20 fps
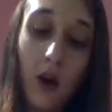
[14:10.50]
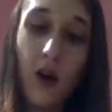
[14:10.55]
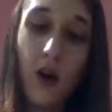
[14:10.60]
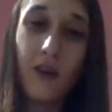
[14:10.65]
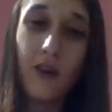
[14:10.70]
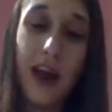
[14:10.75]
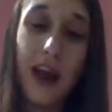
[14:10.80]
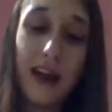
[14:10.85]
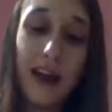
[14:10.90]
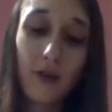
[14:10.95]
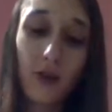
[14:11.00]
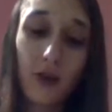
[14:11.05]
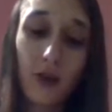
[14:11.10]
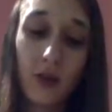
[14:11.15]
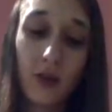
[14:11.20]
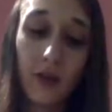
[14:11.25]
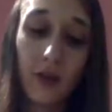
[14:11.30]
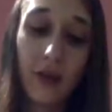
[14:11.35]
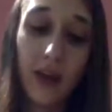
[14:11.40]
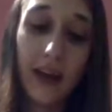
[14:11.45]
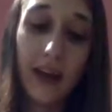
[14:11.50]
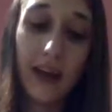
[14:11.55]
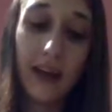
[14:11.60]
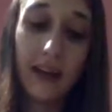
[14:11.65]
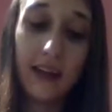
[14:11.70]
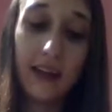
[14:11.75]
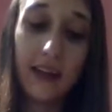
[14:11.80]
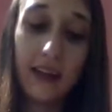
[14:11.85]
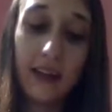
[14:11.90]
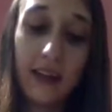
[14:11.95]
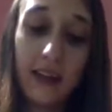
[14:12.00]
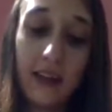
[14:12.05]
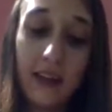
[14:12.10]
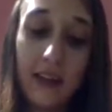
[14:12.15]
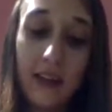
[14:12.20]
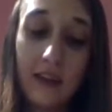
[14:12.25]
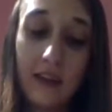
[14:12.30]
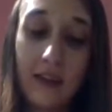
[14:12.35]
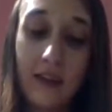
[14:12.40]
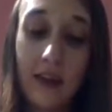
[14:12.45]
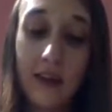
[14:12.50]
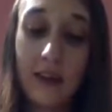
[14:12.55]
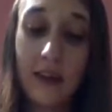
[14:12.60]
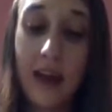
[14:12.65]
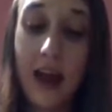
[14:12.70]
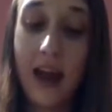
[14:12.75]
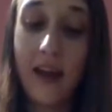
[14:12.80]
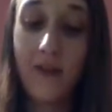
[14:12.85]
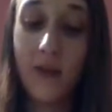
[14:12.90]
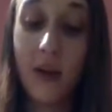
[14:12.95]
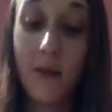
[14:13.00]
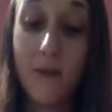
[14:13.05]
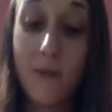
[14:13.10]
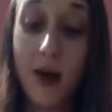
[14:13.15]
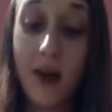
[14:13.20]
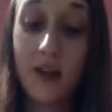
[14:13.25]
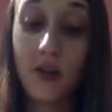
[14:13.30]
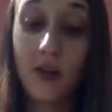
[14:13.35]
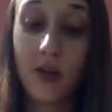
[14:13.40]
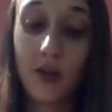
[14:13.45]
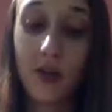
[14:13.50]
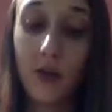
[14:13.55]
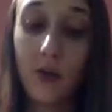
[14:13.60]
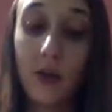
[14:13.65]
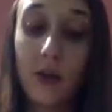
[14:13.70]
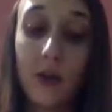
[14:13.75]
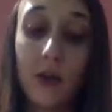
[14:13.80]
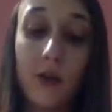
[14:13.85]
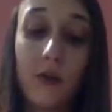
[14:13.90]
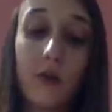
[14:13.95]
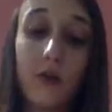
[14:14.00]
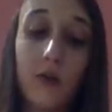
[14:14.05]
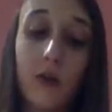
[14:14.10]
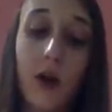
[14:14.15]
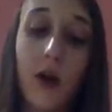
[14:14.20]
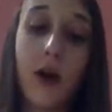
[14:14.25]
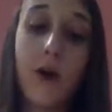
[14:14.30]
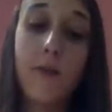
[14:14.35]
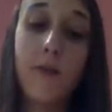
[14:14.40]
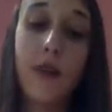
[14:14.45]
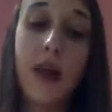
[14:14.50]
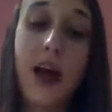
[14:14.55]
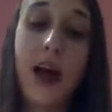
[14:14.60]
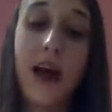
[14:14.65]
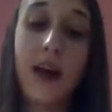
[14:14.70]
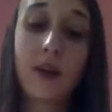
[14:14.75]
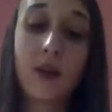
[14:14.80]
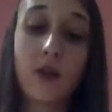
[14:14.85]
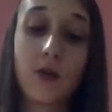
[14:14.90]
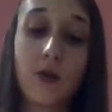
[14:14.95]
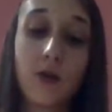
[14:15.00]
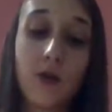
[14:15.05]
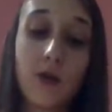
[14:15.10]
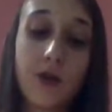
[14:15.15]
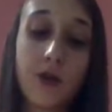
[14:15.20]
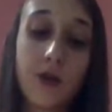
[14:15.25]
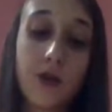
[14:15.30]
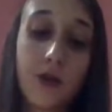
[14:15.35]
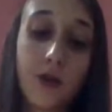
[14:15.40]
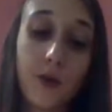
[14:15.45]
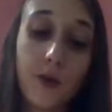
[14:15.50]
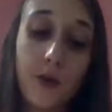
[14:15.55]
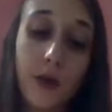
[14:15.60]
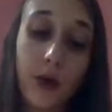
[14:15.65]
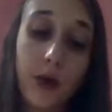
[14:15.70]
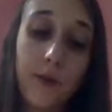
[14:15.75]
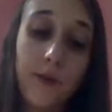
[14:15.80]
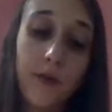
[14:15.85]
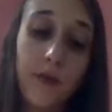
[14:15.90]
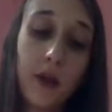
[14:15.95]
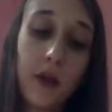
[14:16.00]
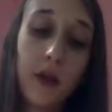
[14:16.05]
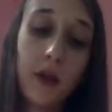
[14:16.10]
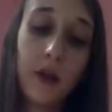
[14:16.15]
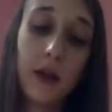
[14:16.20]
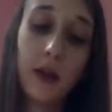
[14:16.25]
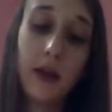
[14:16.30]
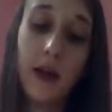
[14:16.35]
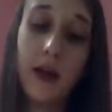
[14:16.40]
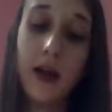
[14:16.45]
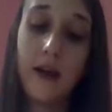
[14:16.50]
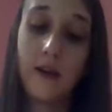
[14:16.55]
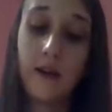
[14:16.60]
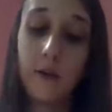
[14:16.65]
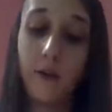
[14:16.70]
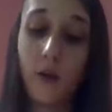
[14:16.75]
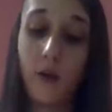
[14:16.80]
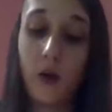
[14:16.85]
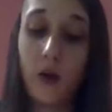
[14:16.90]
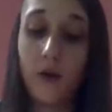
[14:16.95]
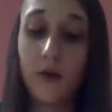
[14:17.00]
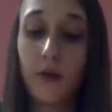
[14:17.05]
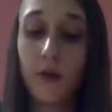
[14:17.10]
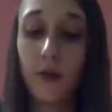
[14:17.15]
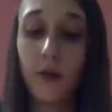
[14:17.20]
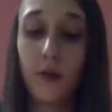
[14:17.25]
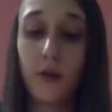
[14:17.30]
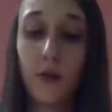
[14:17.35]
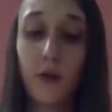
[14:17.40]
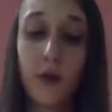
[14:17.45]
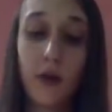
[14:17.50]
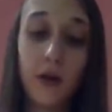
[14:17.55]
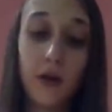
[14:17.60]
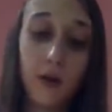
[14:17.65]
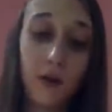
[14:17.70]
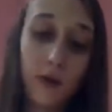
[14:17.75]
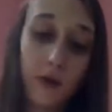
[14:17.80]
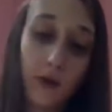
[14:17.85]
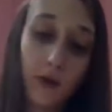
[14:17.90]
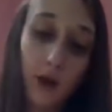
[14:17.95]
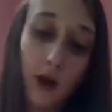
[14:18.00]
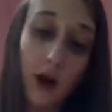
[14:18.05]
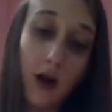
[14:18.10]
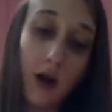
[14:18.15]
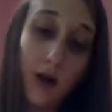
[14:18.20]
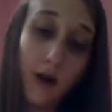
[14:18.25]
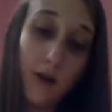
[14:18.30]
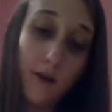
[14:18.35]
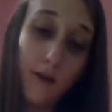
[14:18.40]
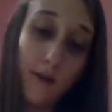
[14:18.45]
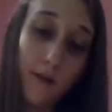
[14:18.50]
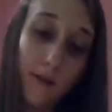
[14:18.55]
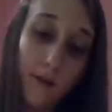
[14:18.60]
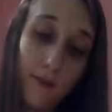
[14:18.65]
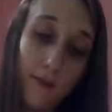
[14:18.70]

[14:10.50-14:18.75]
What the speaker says: natural and it doesn't have much soil from the actual store. It has more of the soil from